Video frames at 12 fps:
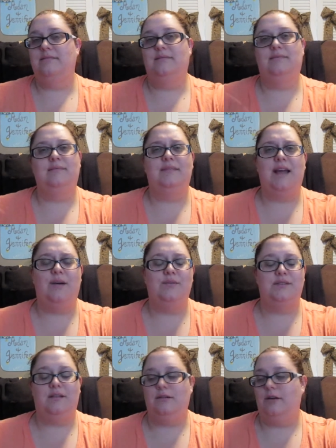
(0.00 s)
that
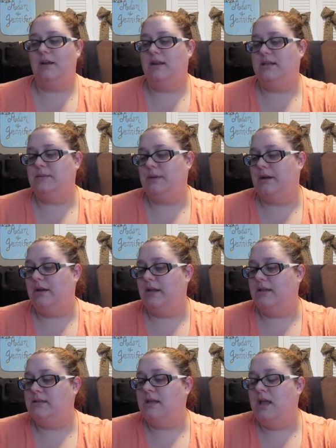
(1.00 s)
was not a great
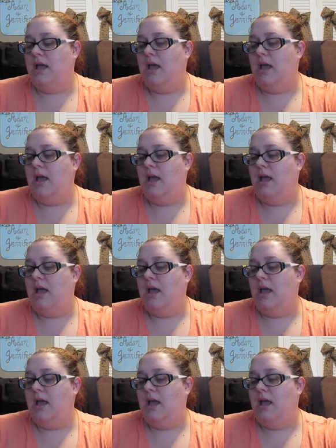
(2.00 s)
experience.